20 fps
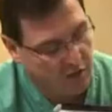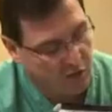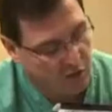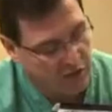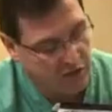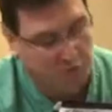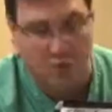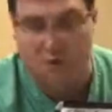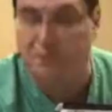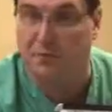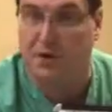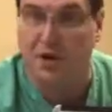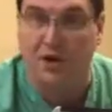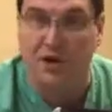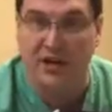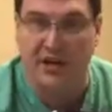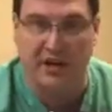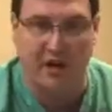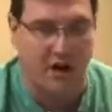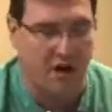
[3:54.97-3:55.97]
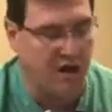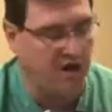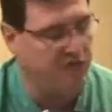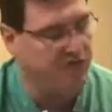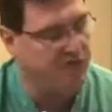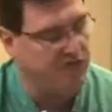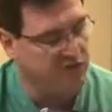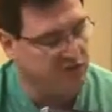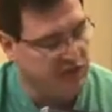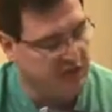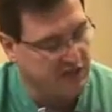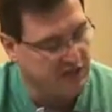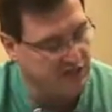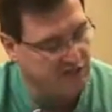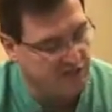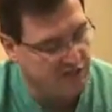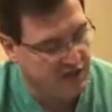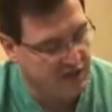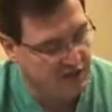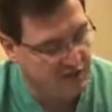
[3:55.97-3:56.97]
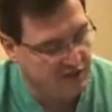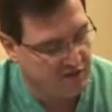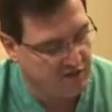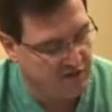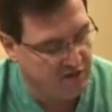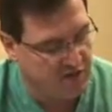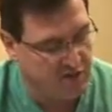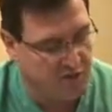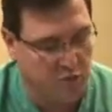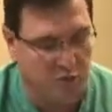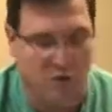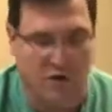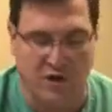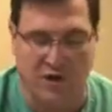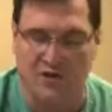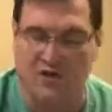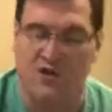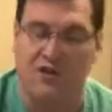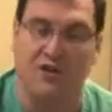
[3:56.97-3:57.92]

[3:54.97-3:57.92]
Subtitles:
which will burn it off to get rid of the wart.